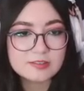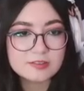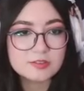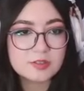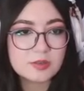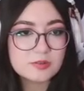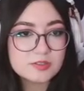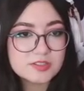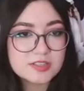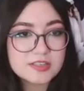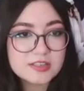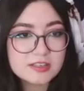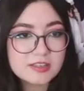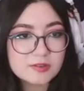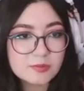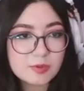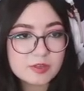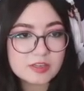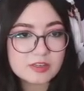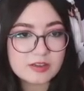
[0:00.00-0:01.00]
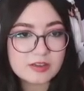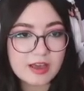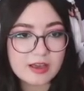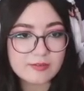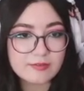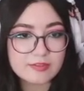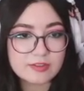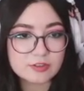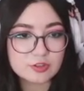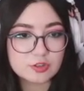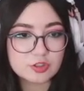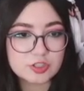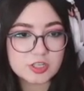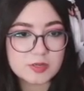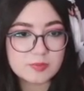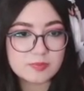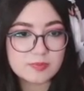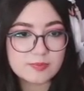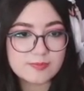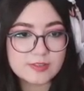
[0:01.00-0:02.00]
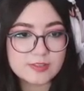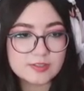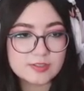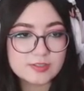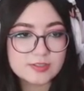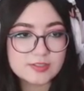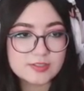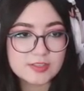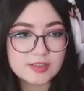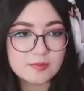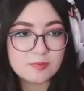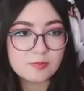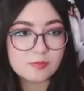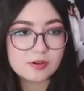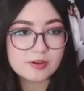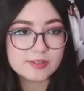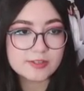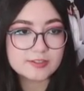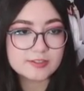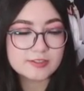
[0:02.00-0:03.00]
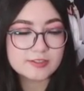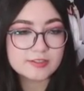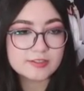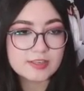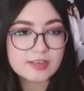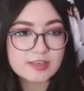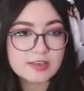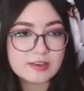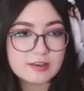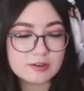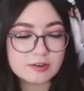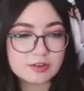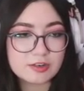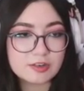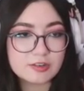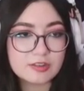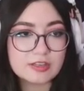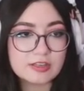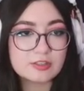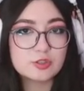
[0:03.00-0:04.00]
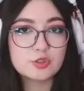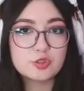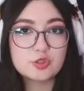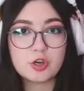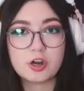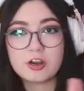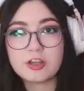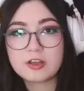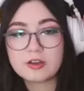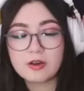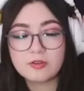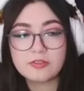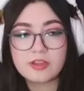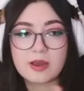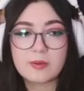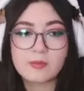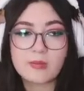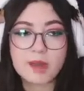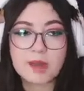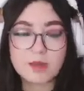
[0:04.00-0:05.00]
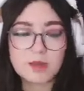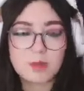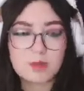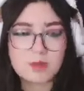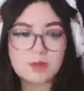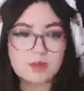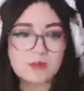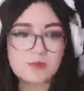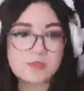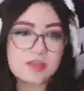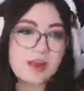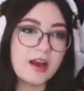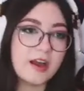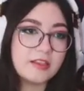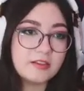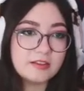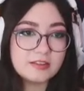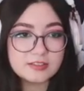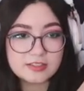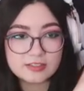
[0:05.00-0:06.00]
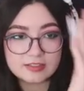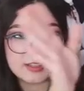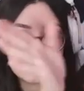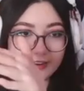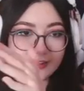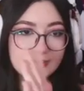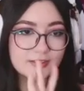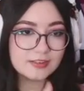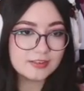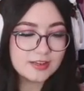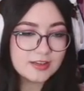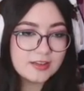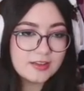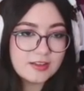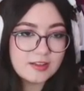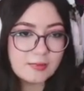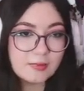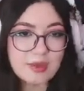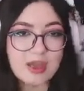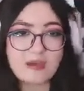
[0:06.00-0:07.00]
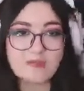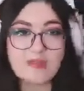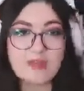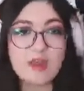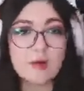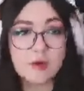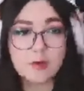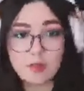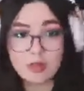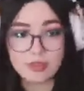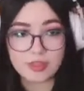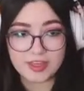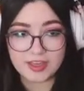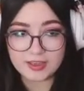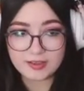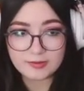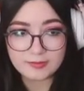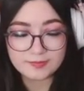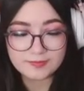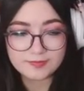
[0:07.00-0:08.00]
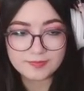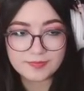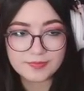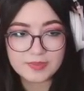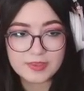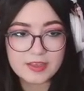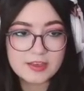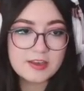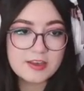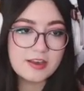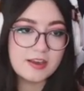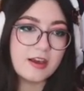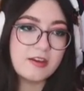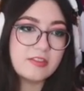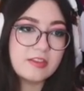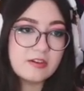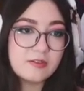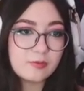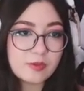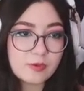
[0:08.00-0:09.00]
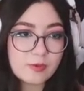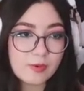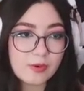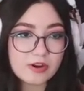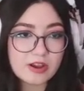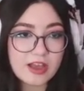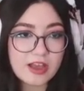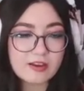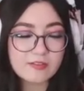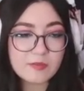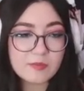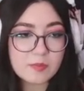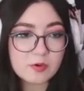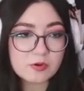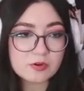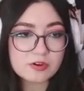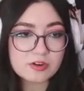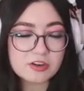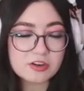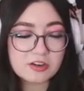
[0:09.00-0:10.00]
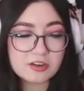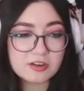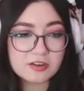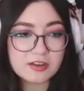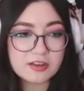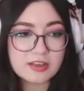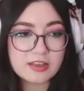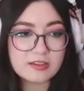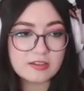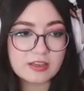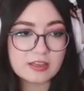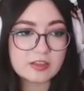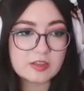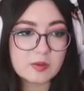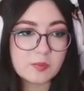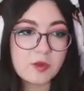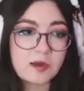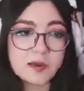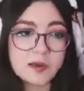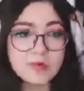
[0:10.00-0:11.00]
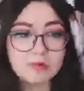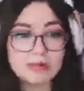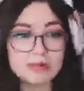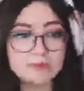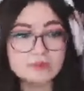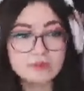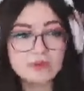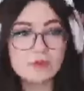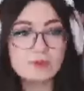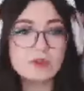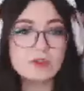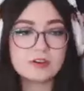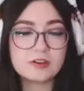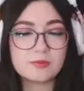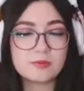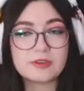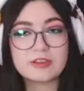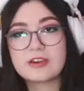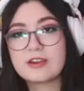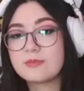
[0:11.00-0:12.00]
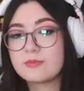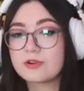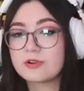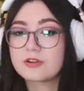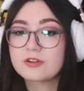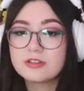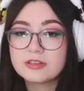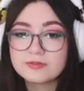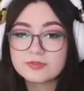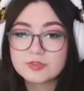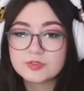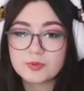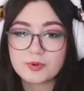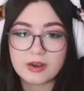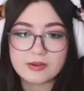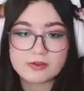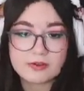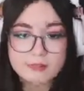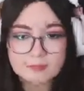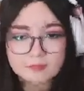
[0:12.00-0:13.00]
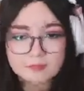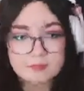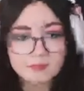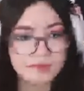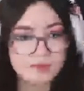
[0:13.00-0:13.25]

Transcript: So I was thinking we could have the shape be somewhat here, like starting on that back corner of the island and then we have that whole thing. And then if we want to have more in like the bottom left corner, we could have more cliffs, whatever.